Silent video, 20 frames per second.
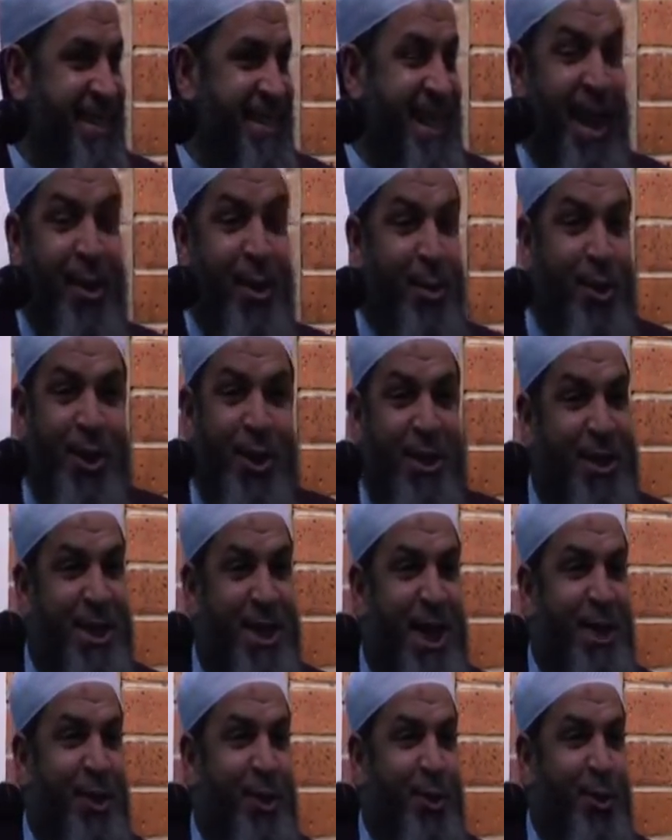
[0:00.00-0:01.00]
I could
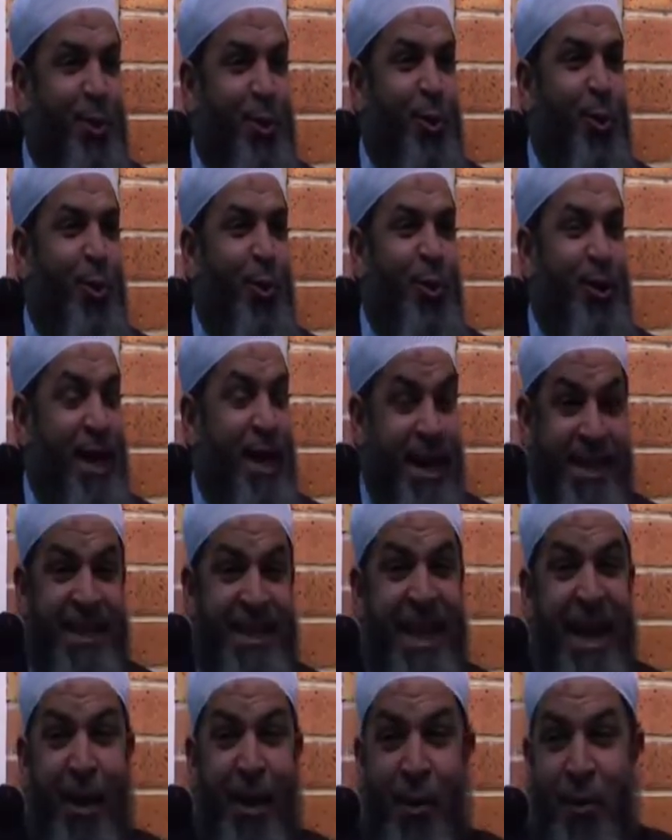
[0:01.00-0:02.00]
recite to you laws right
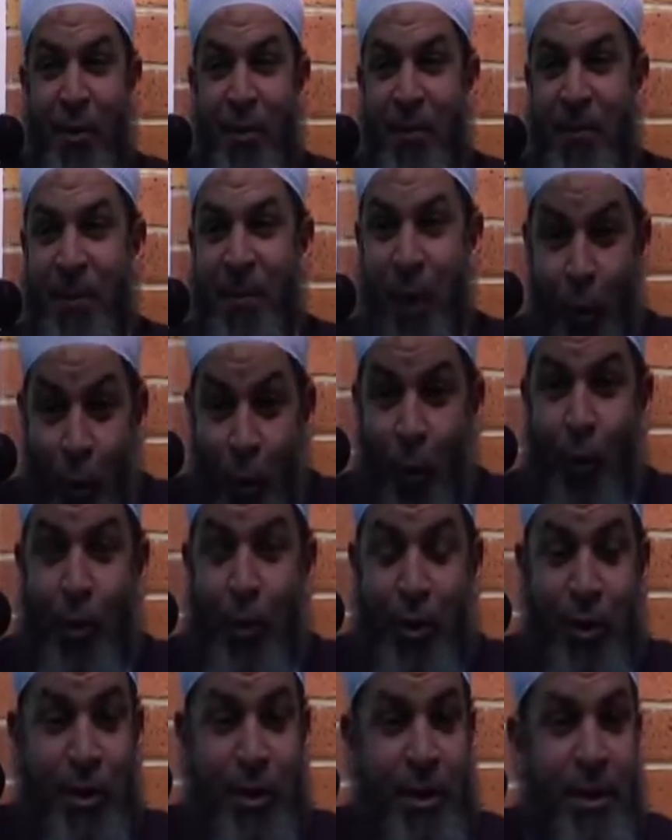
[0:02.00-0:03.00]
now.
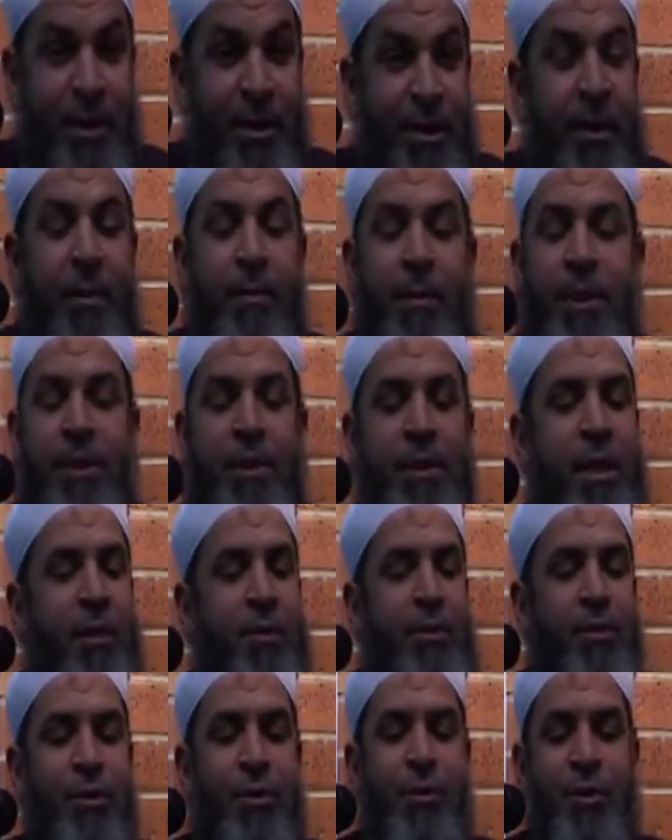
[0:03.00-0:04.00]
Laws. But it
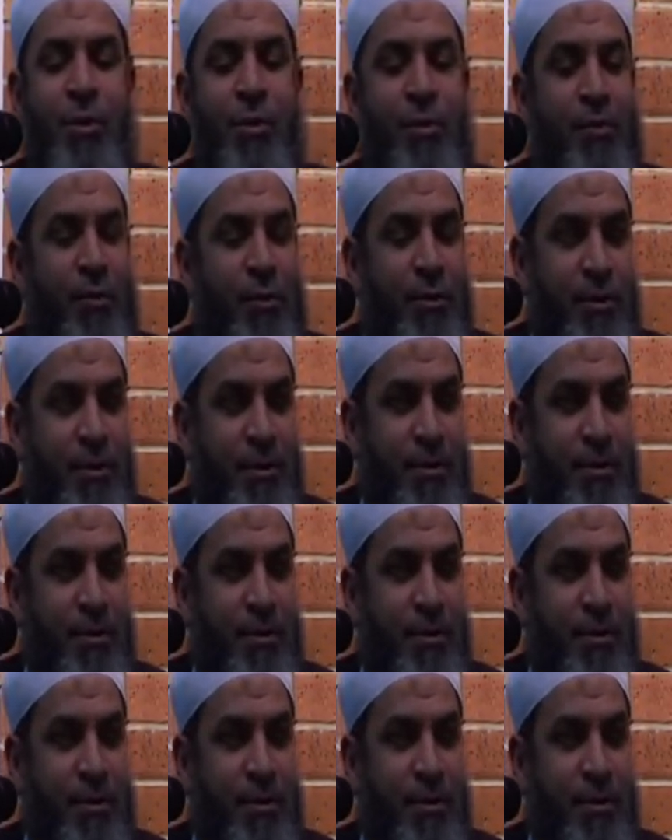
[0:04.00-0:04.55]
sounds so beautiful.